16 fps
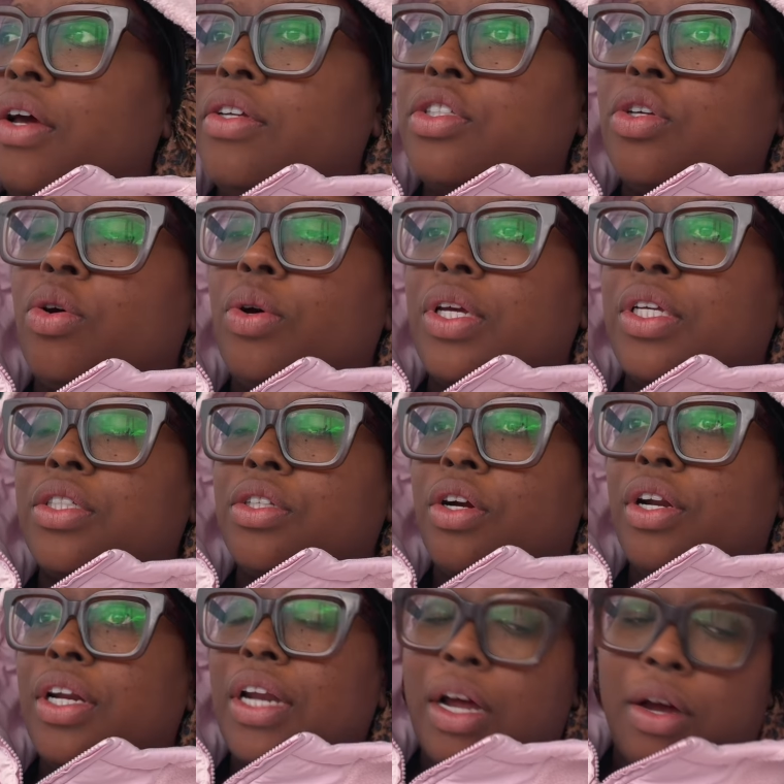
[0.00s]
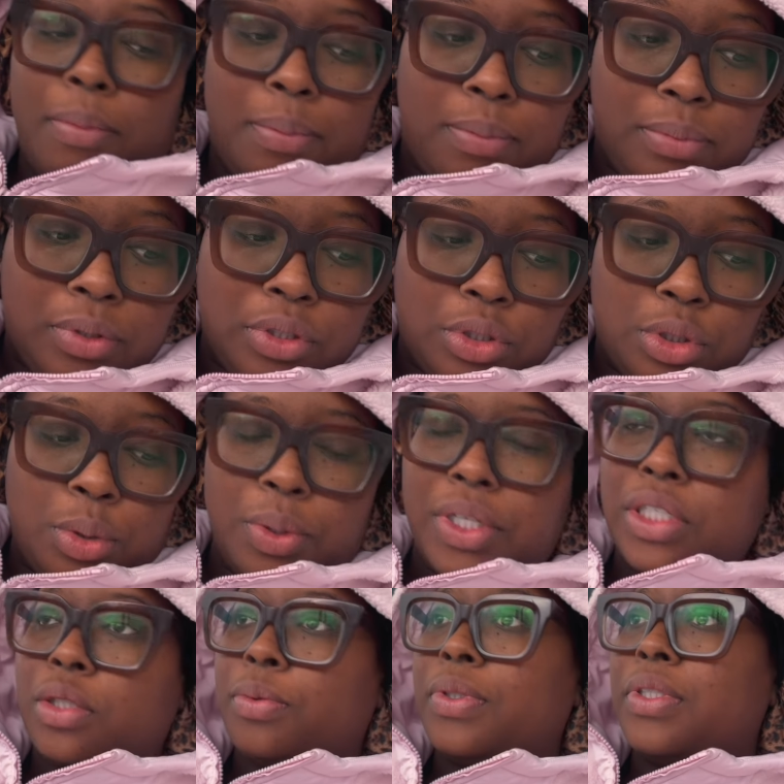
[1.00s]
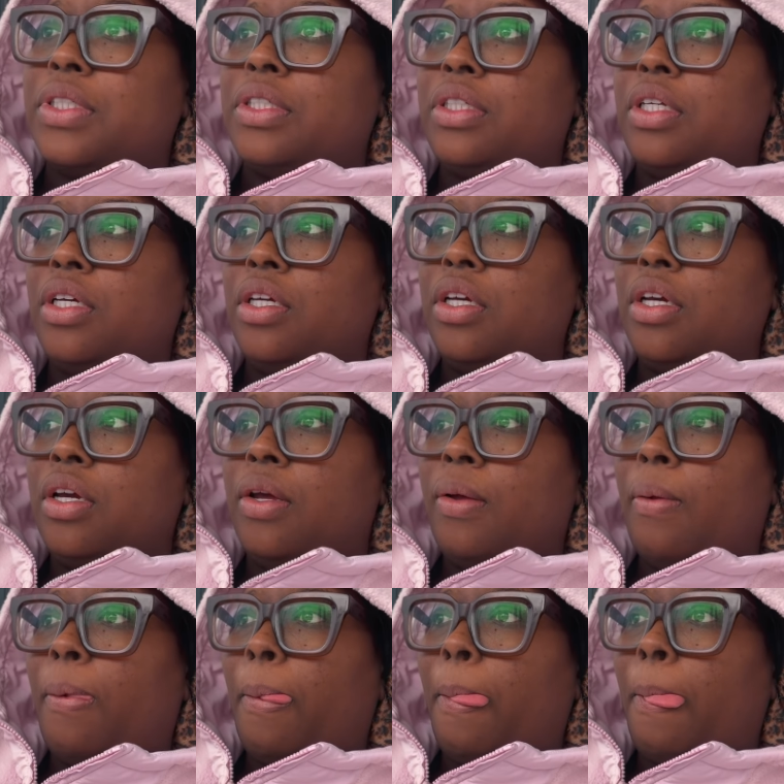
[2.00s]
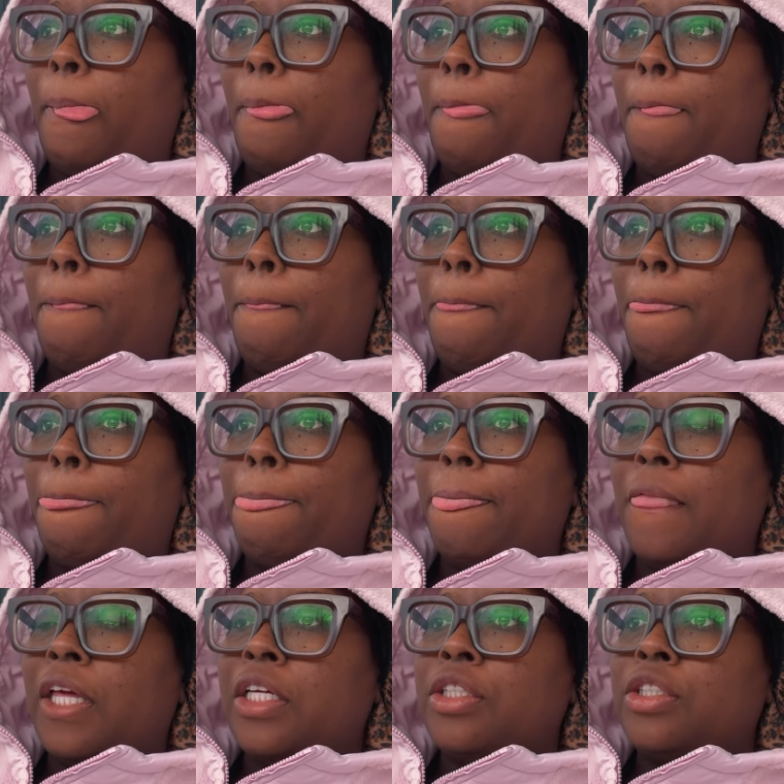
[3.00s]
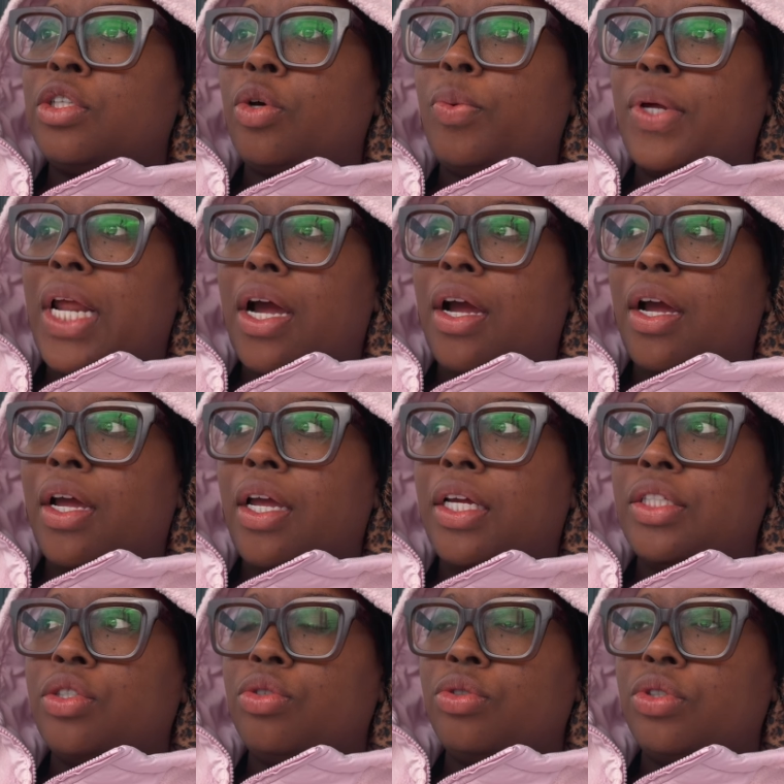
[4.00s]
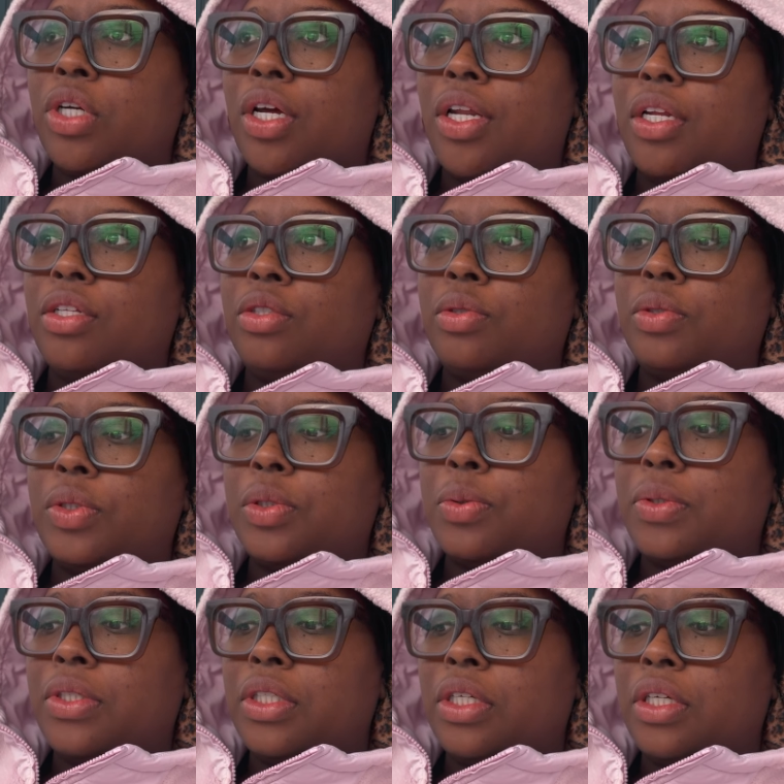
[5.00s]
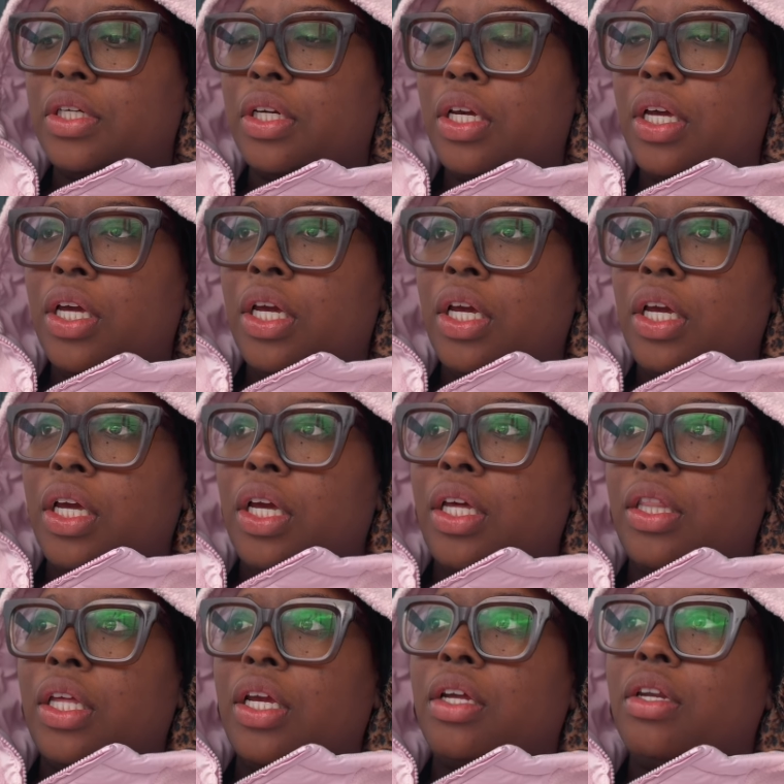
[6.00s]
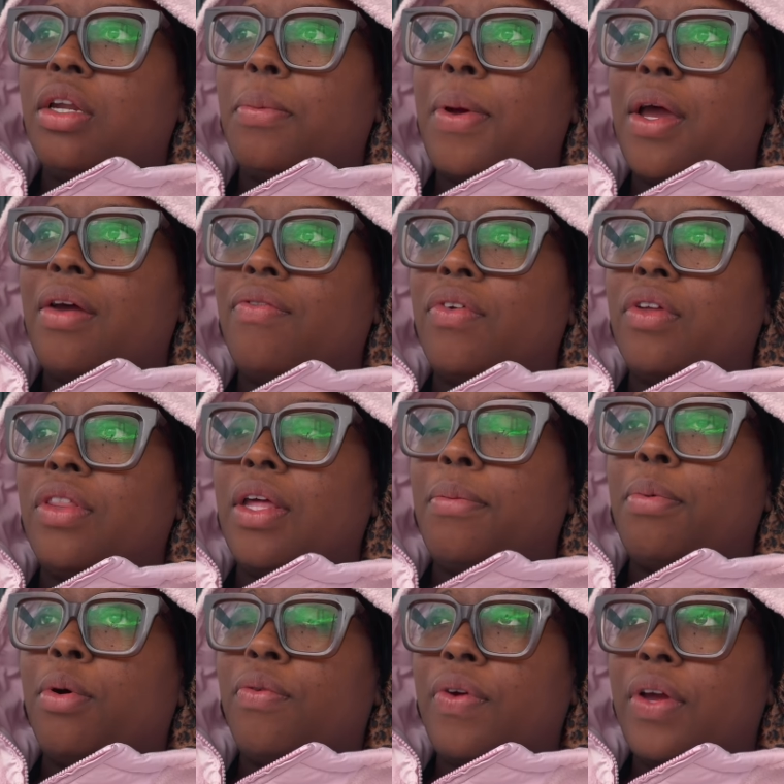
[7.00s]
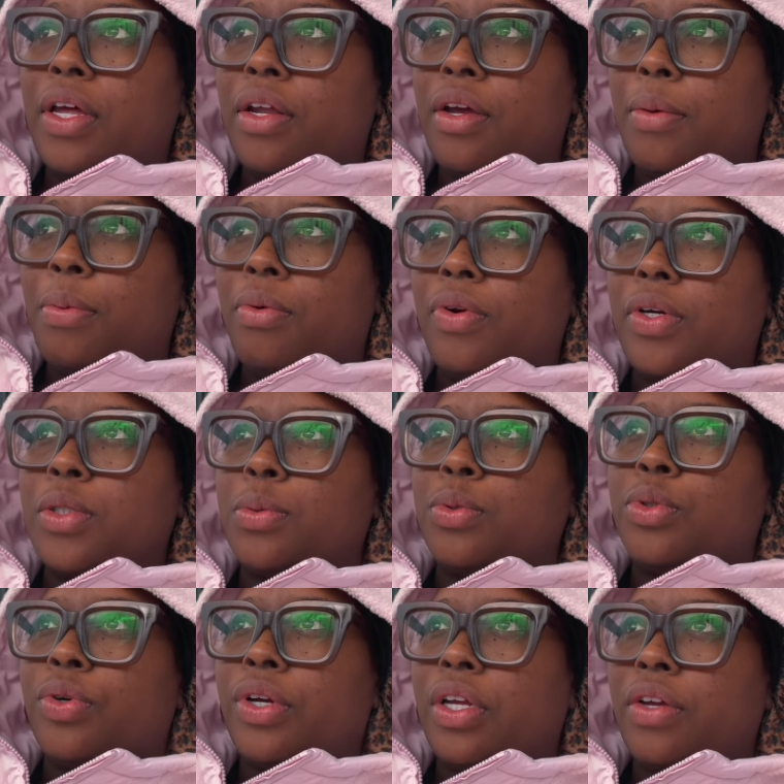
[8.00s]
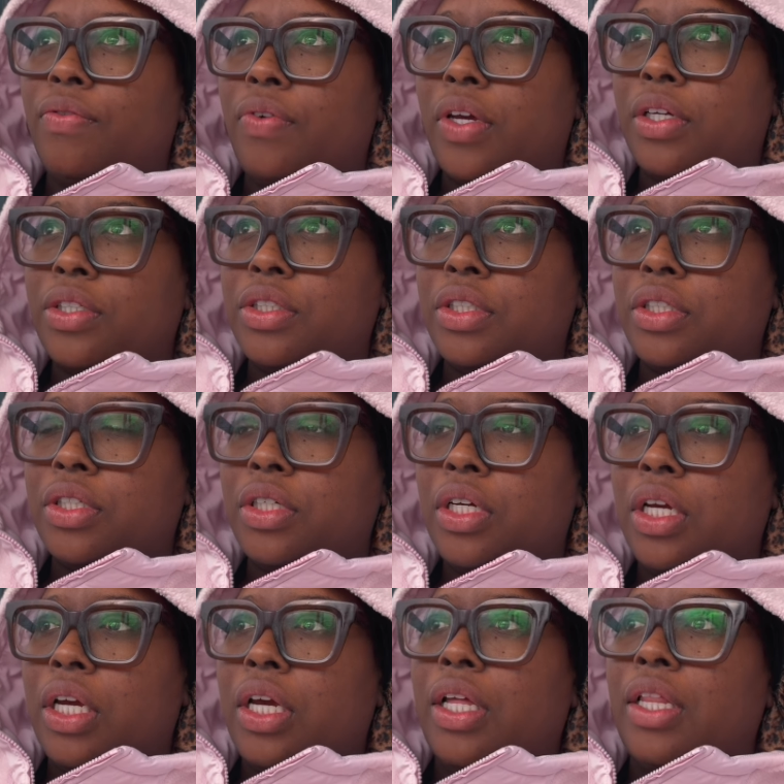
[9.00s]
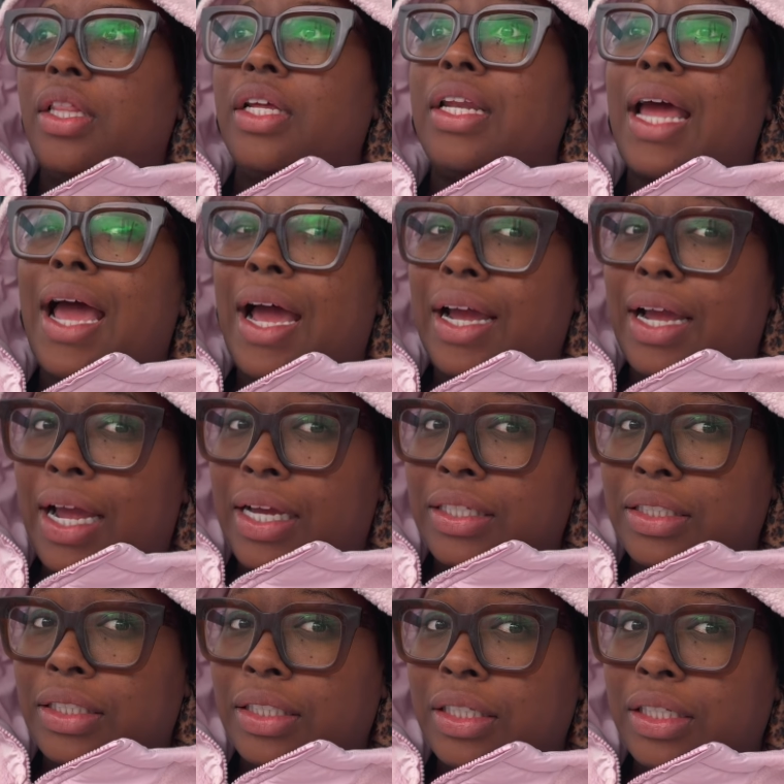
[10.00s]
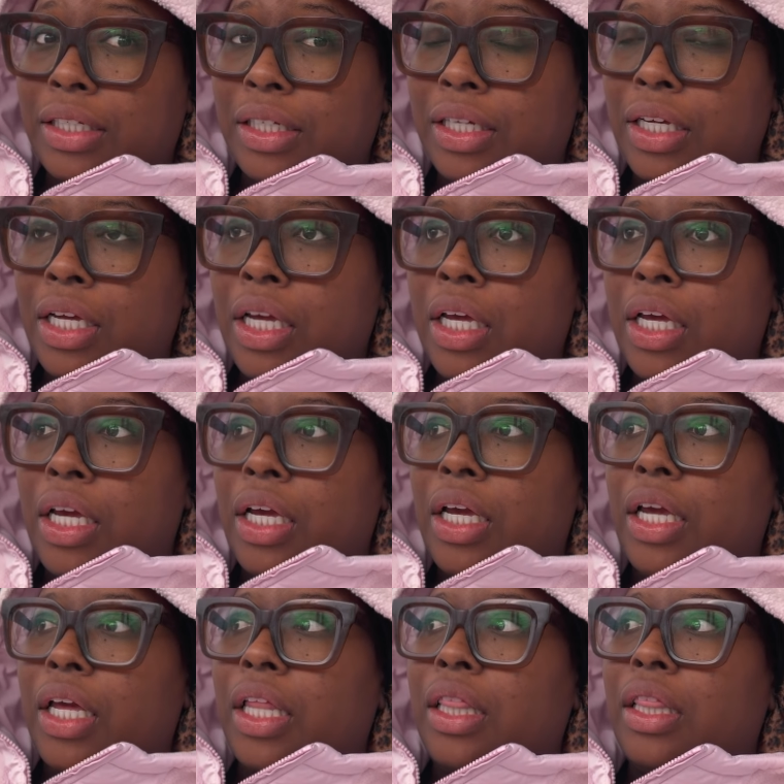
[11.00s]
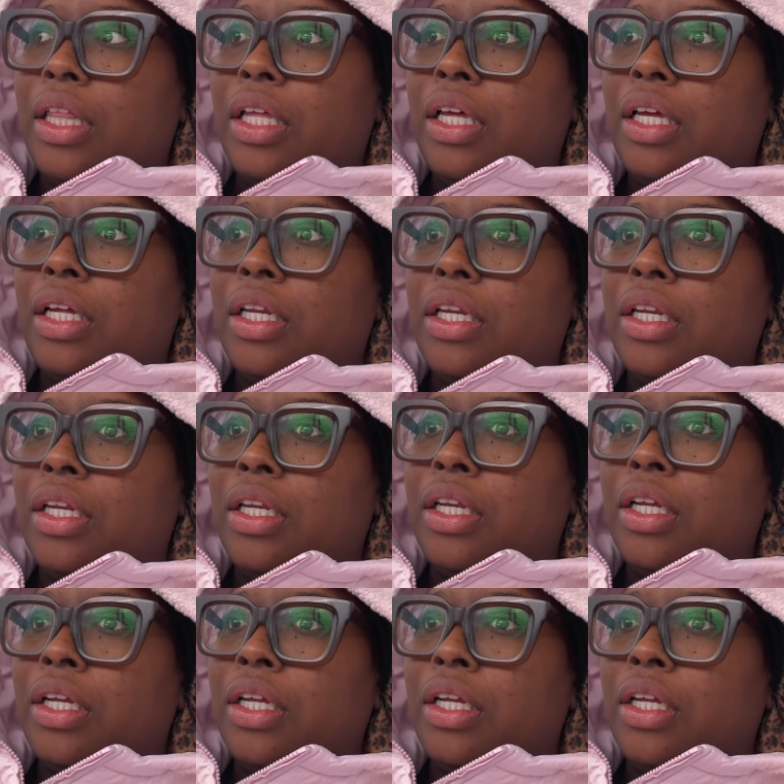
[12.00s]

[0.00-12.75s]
so it started out the twins were sick so when i had told y'all that the twins were sick and they end up having they both had an upper respiratory infection then i got sick and then